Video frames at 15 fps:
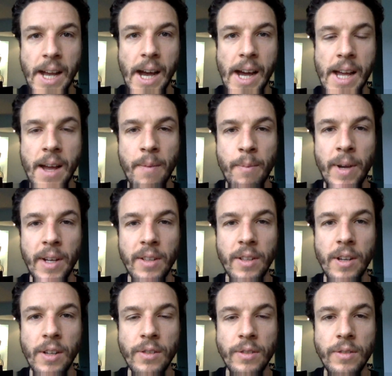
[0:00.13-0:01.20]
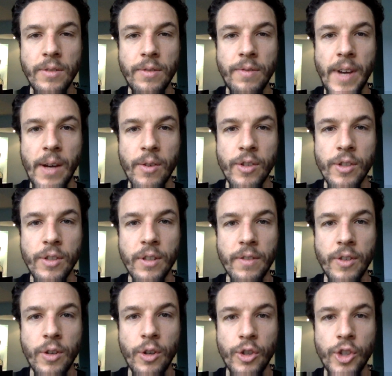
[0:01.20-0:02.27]
Hi, I'm Michael Arnold, founder
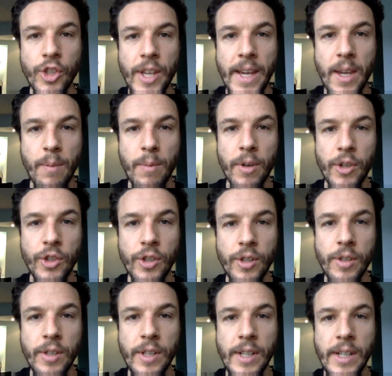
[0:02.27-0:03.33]
of Conscious Acupuncture.